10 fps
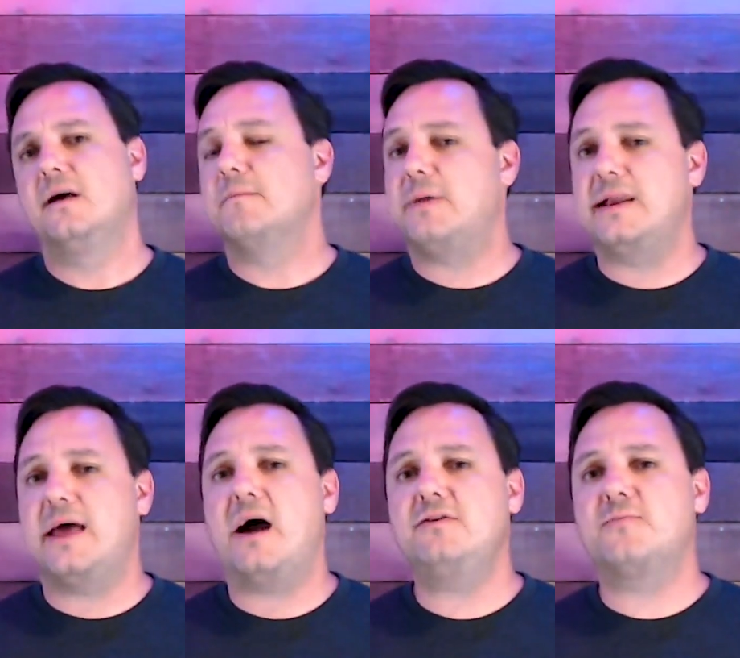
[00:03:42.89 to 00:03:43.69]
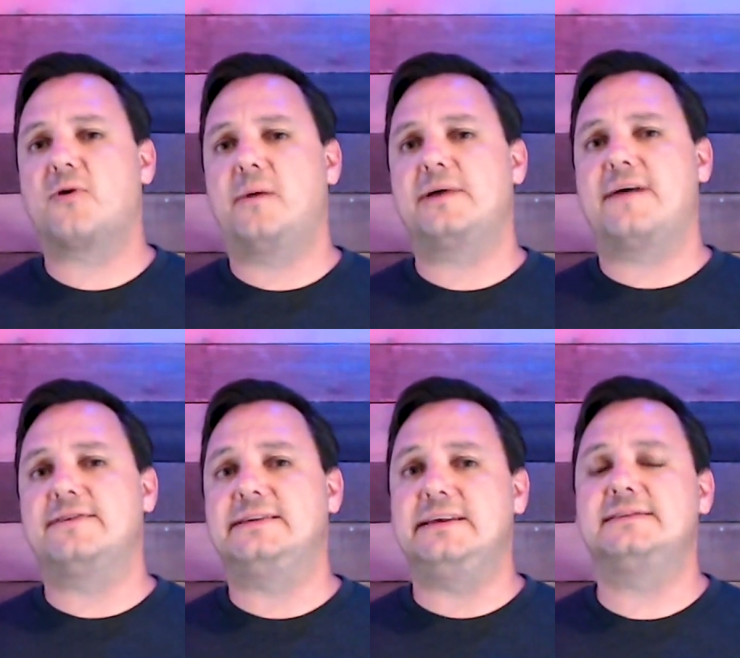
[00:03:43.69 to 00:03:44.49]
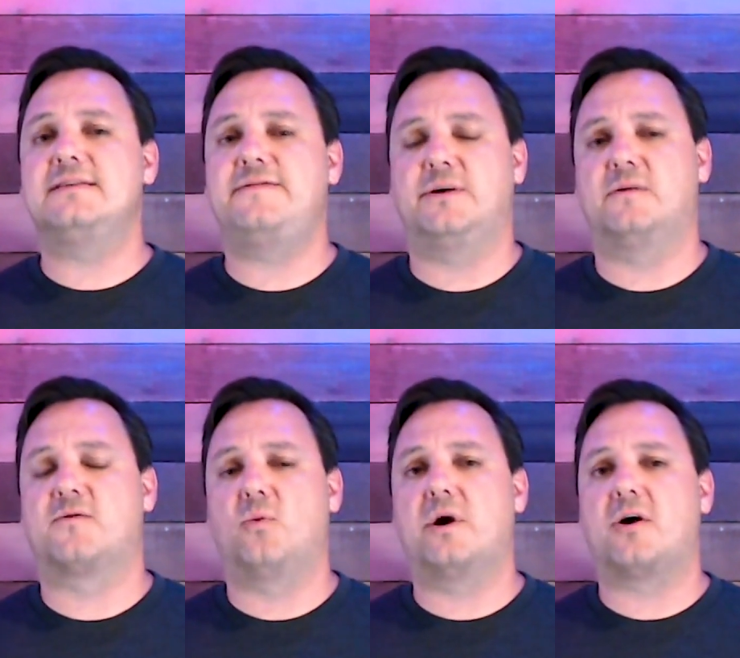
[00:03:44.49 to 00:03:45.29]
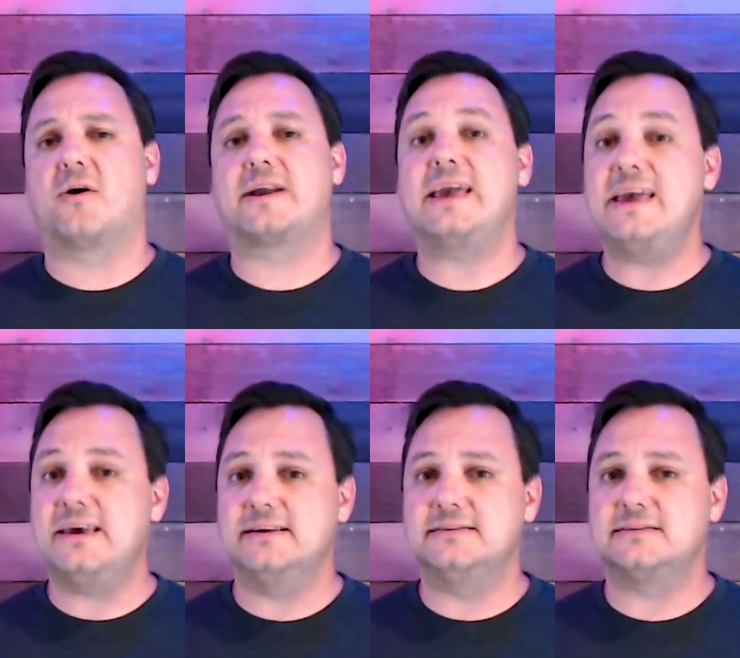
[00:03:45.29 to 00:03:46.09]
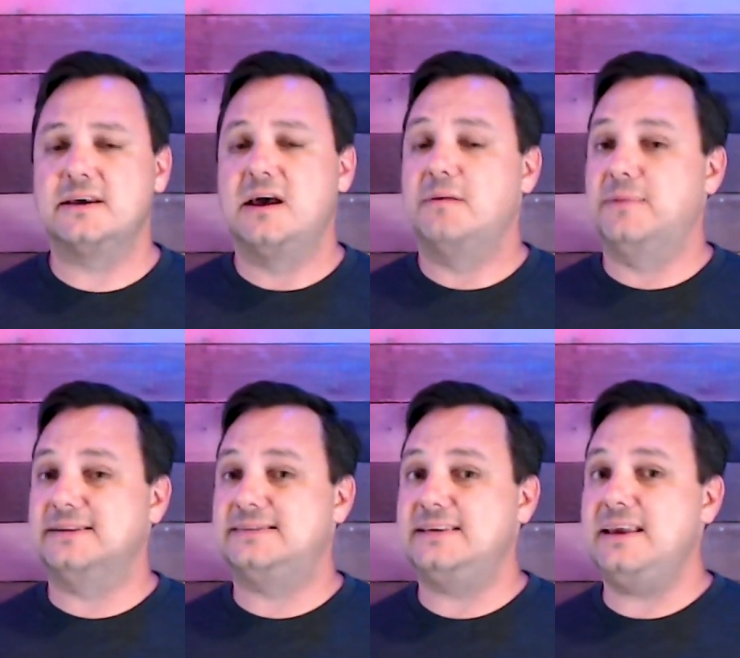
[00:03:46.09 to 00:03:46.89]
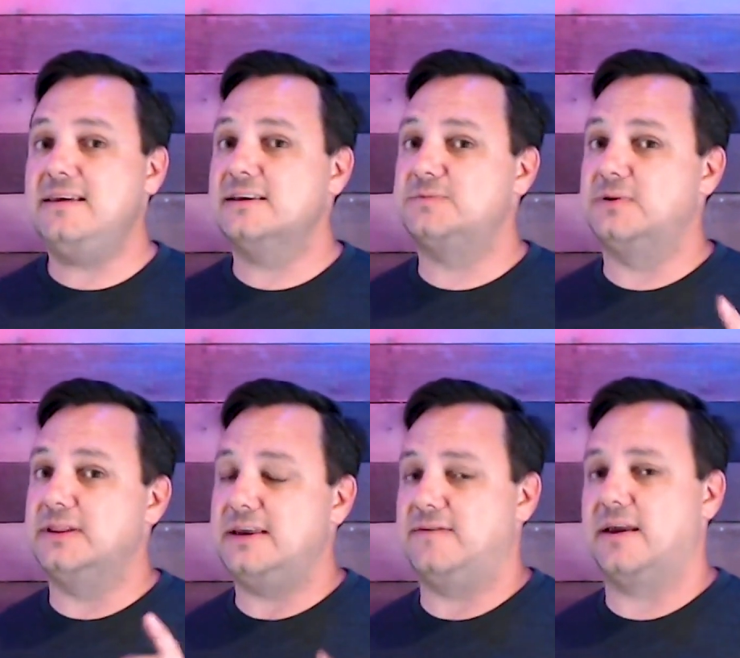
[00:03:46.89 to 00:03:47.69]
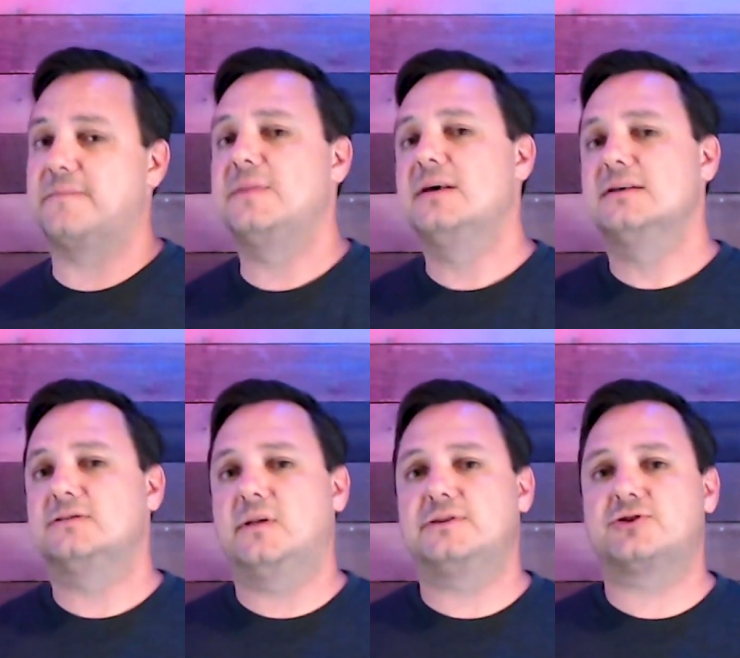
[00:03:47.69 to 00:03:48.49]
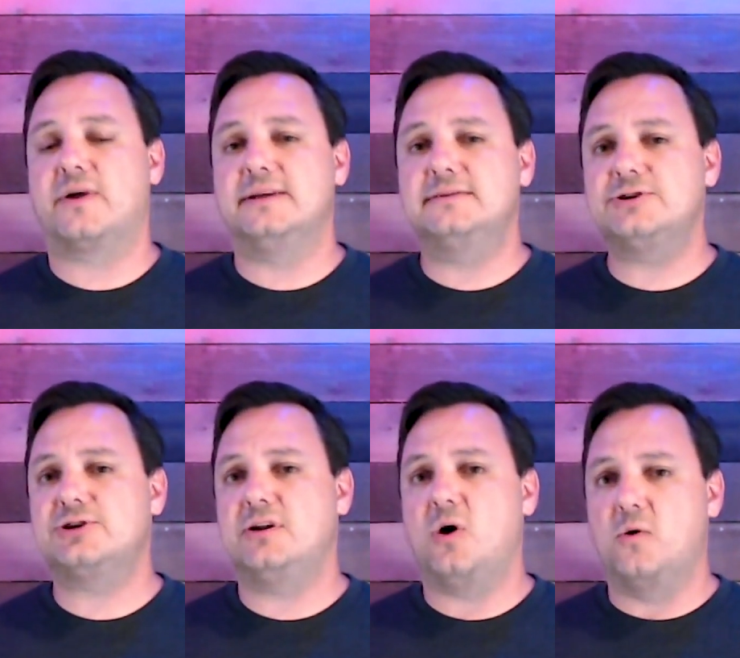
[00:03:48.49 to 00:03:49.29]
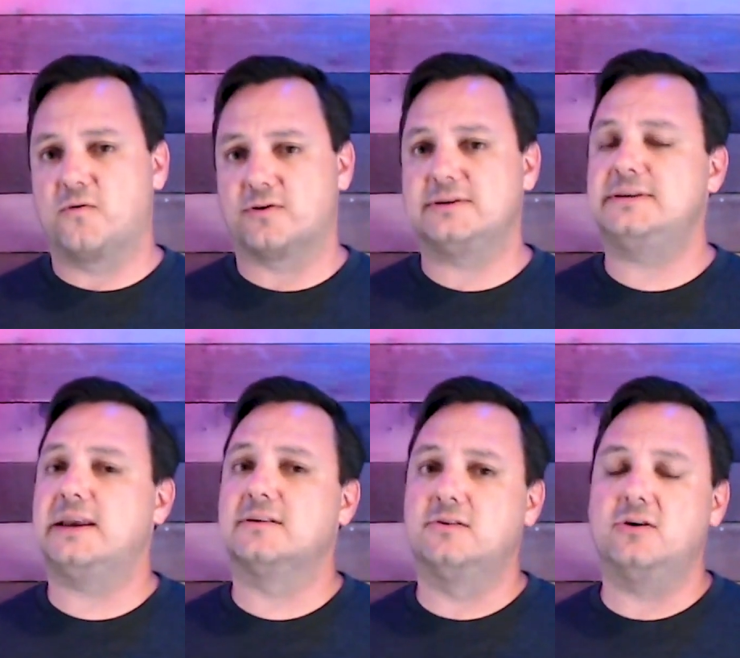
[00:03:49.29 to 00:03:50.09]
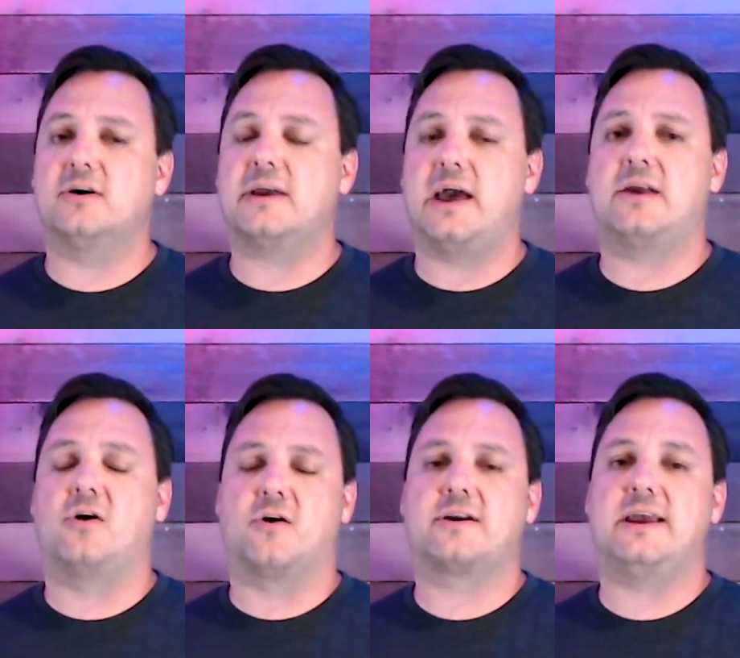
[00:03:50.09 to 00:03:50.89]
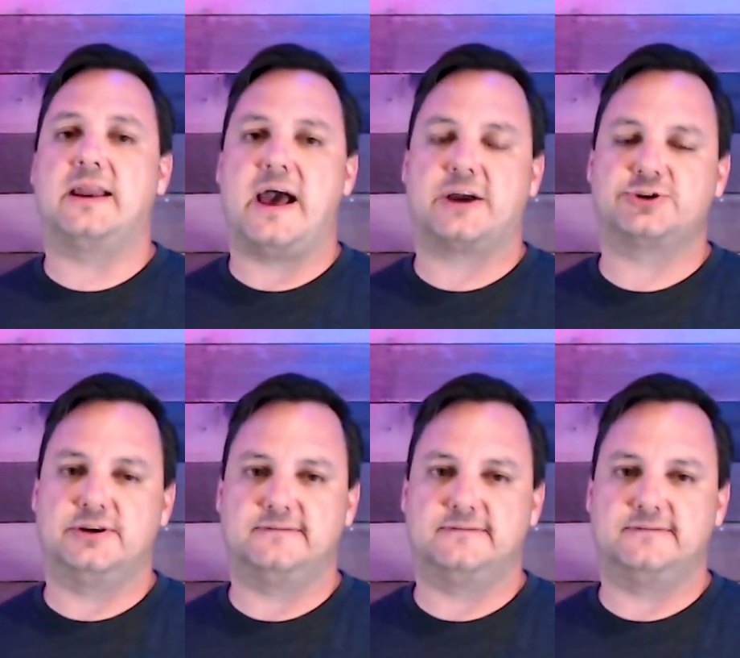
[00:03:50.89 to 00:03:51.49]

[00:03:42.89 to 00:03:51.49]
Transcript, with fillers: By now, you probably have a decent feel for what ARC is, but seeing is believing. So let's transition over to take a look at ARC in action.